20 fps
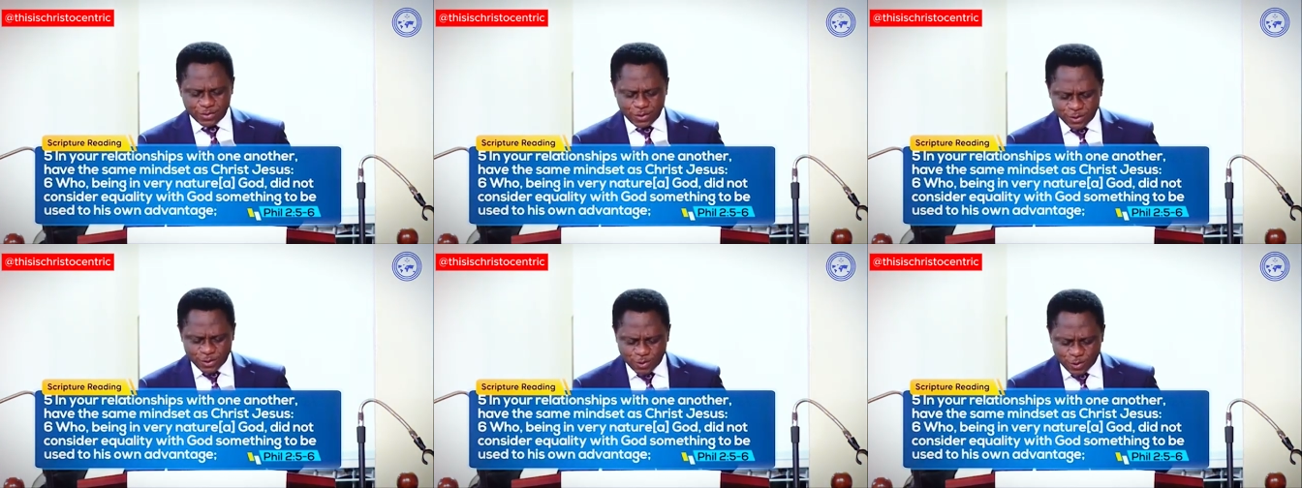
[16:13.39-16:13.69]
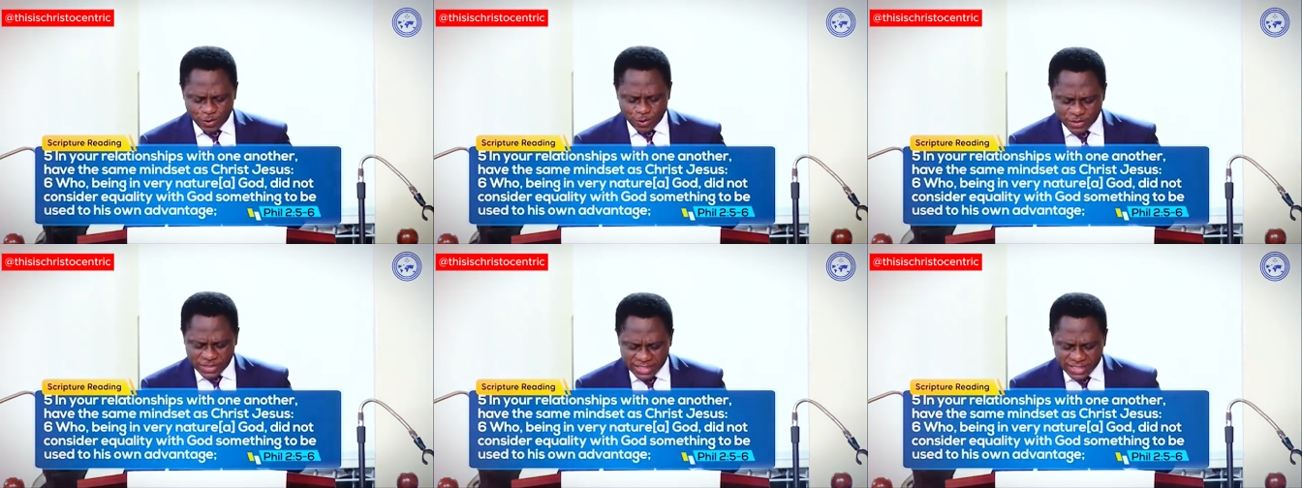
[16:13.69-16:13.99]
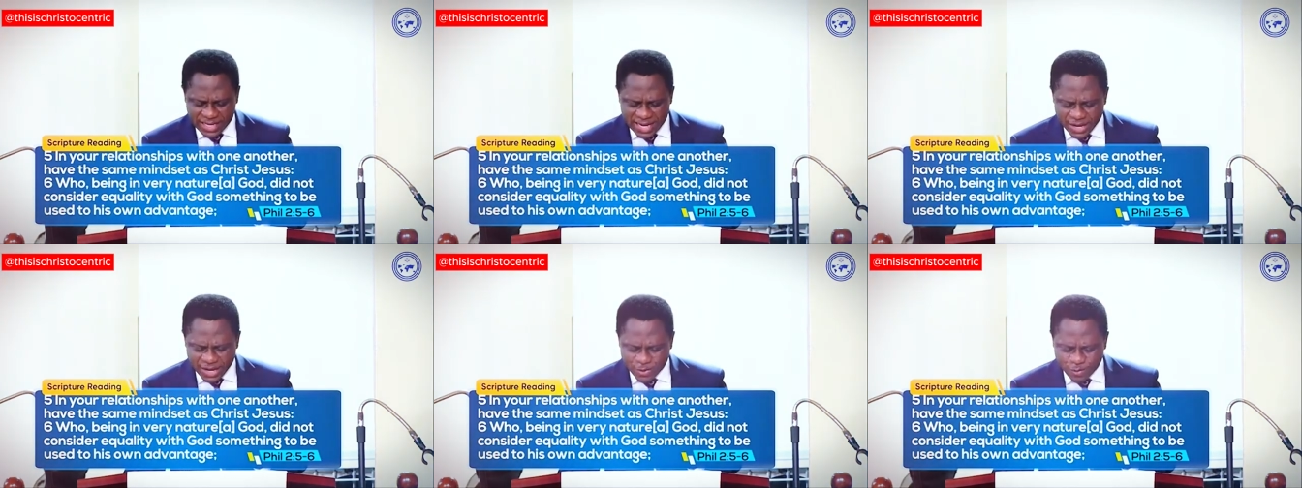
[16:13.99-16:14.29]
not
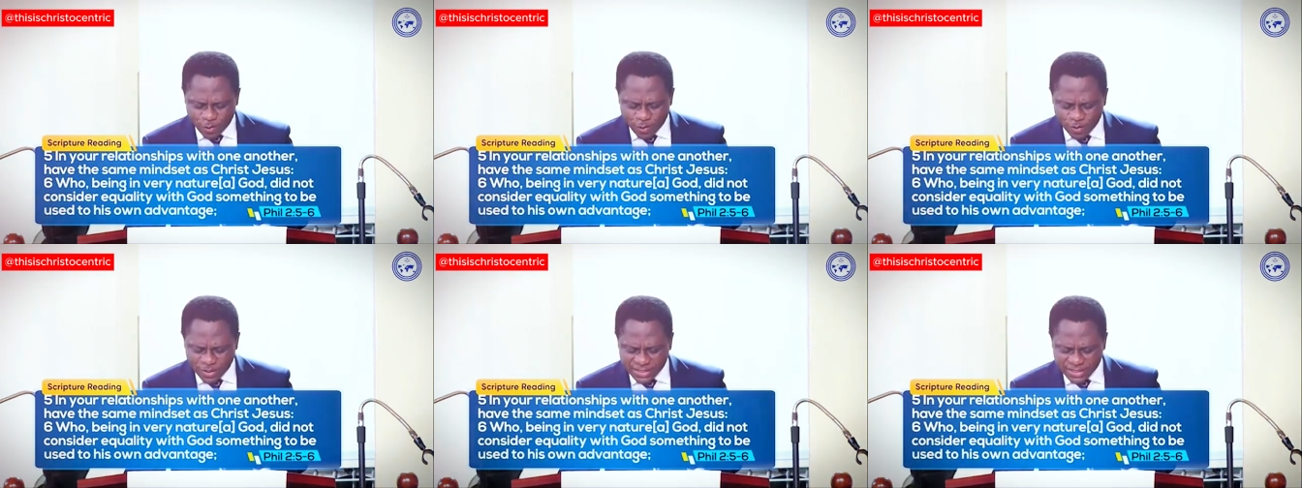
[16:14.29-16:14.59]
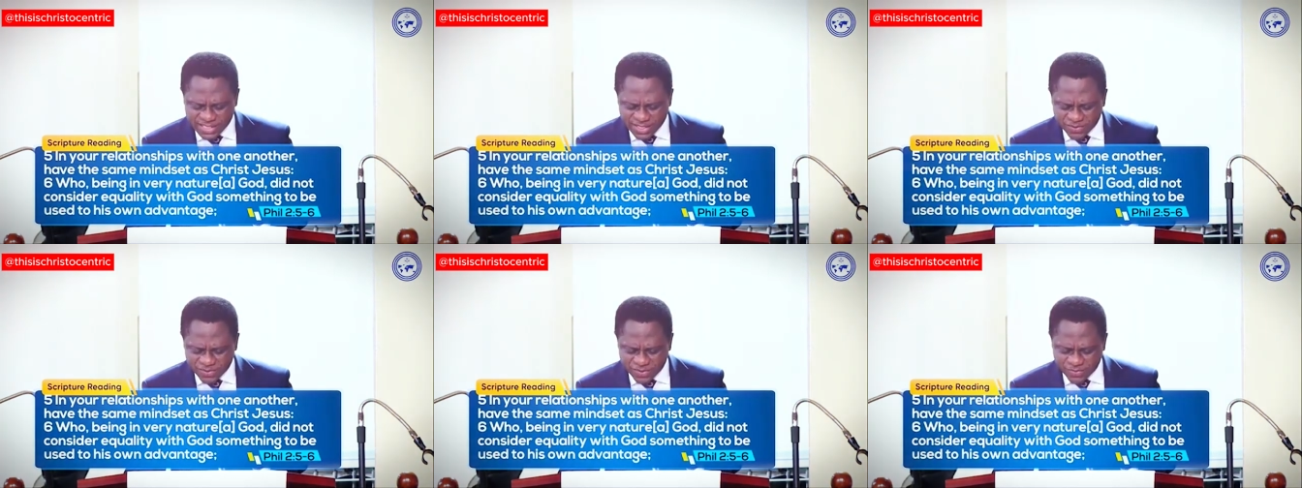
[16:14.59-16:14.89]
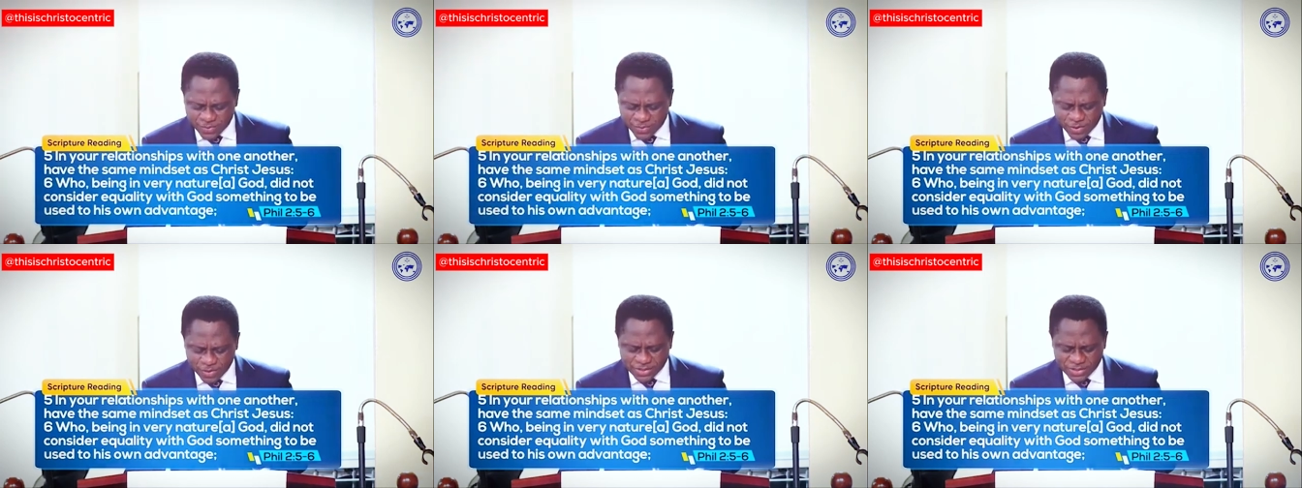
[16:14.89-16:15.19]
consider equality
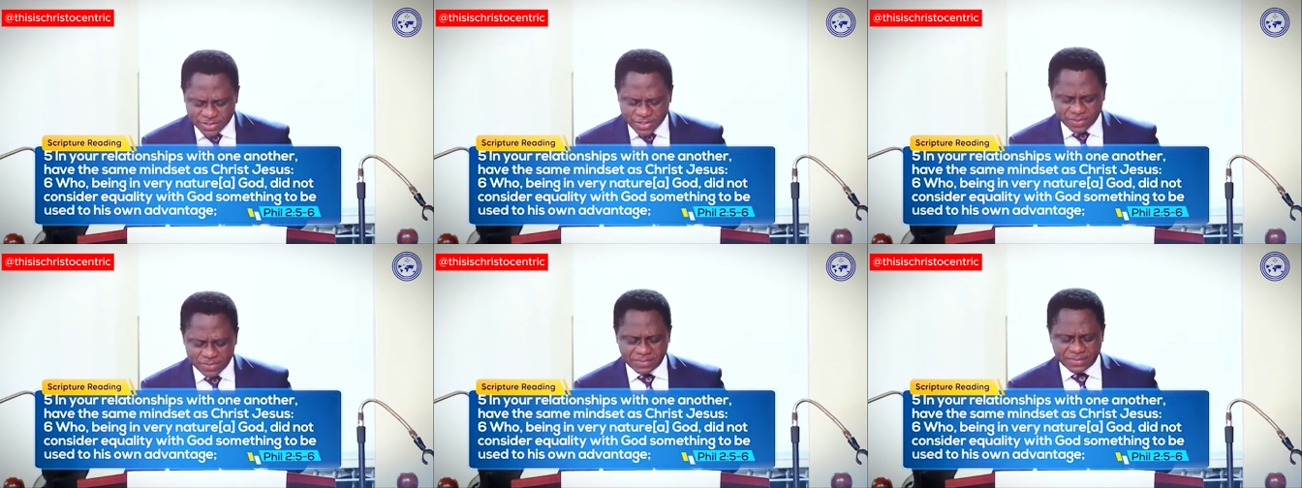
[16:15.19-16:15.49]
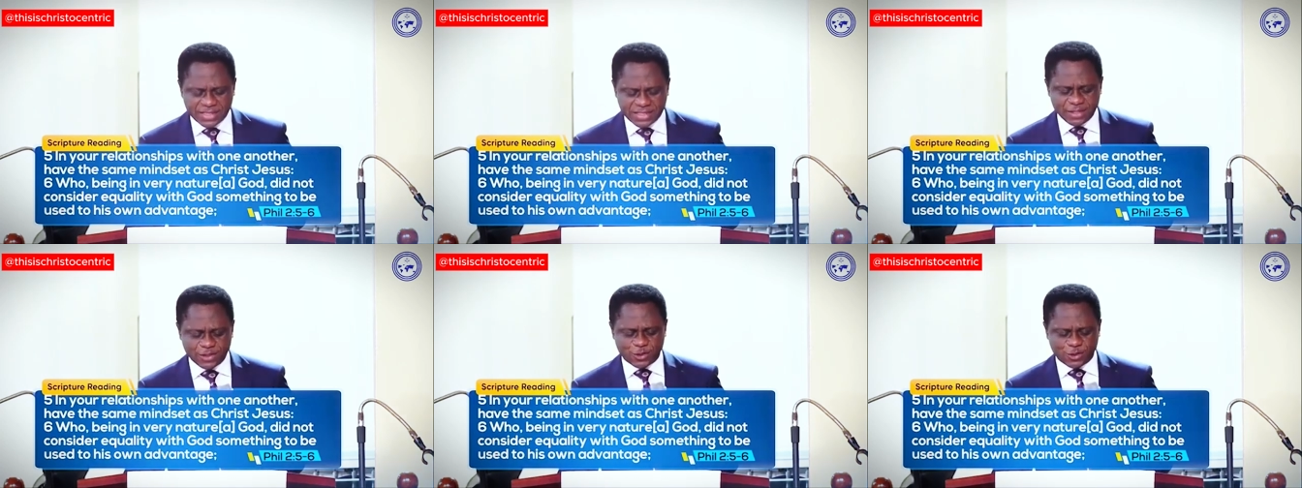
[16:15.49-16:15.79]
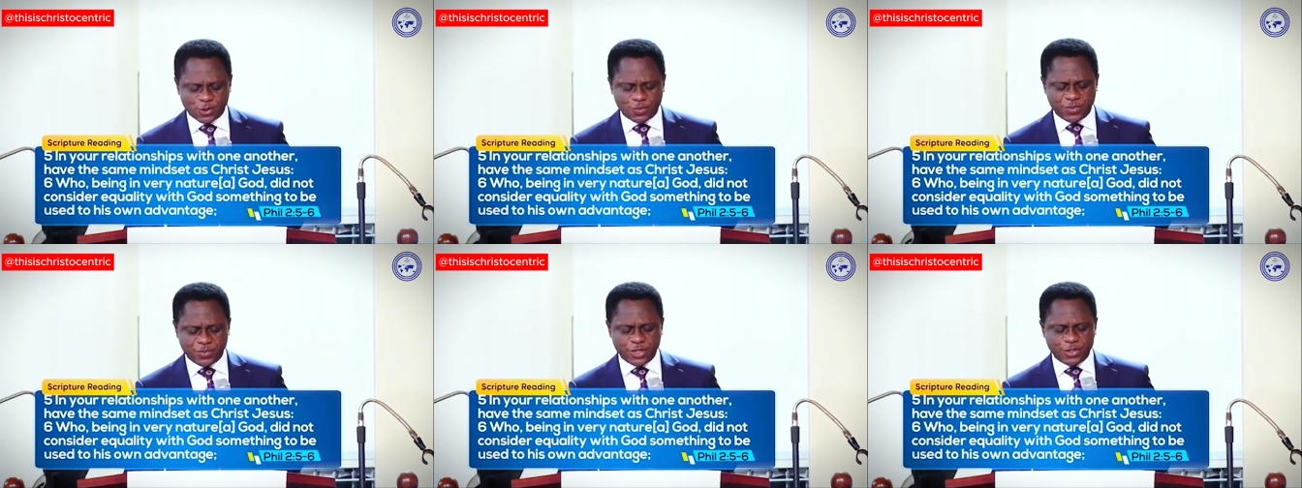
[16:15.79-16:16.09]
with God something
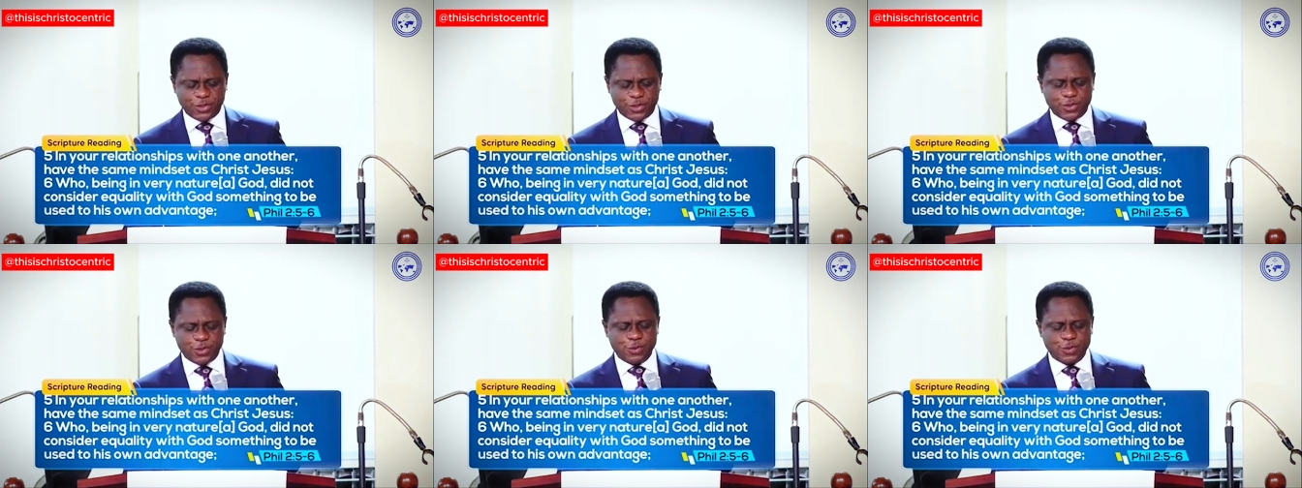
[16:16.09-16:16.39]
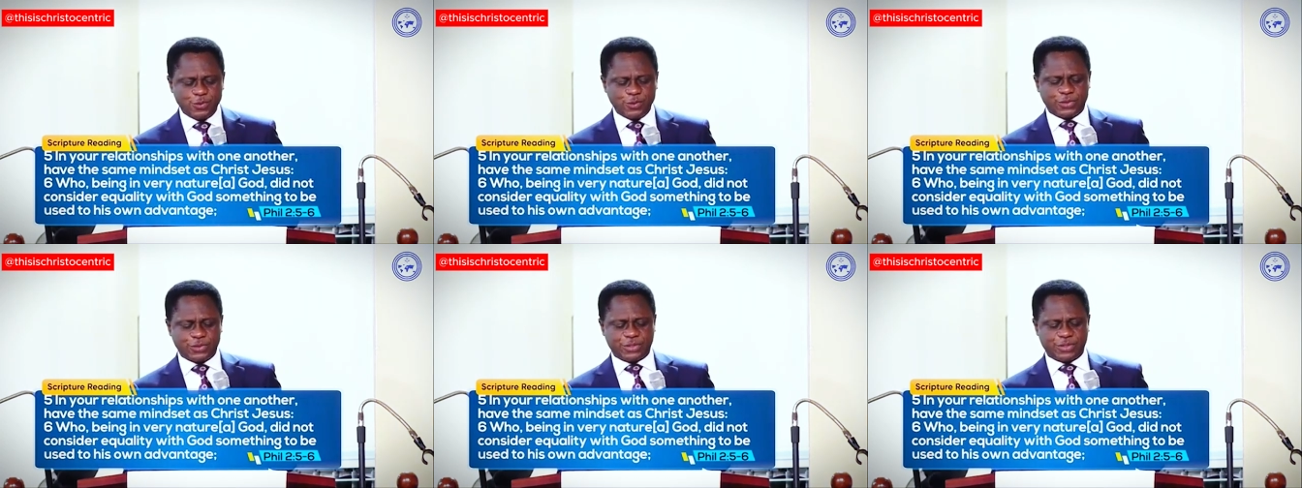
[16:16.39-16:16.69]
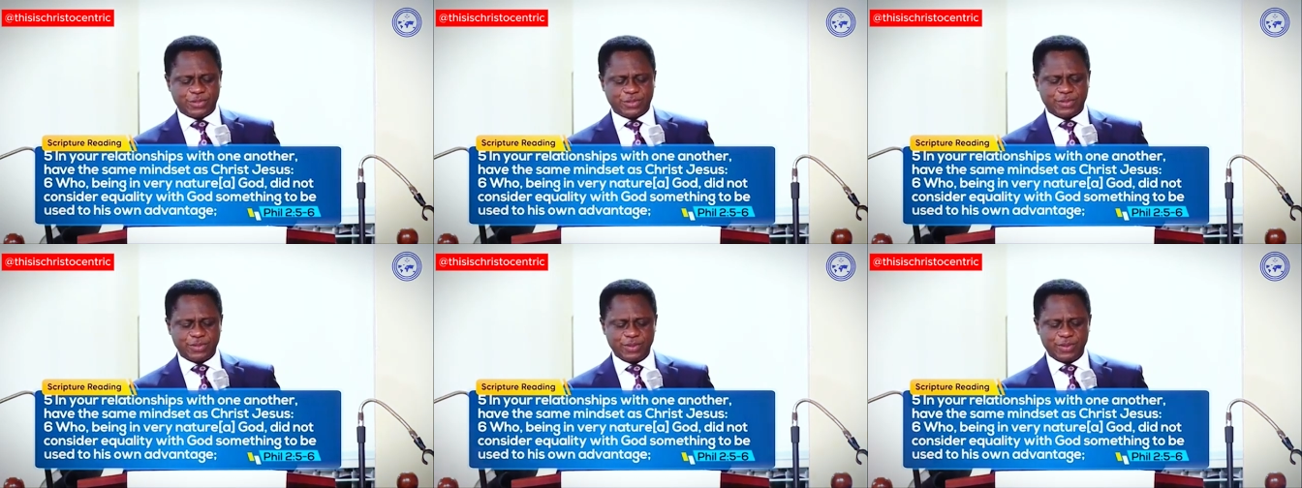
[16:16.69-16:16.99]
to be
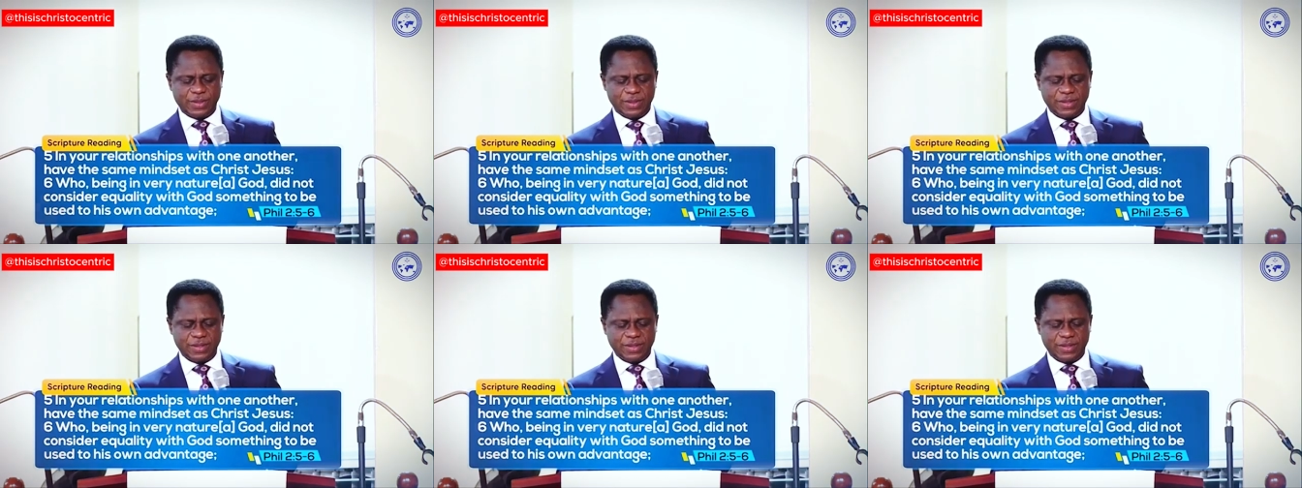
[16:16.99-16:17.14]
used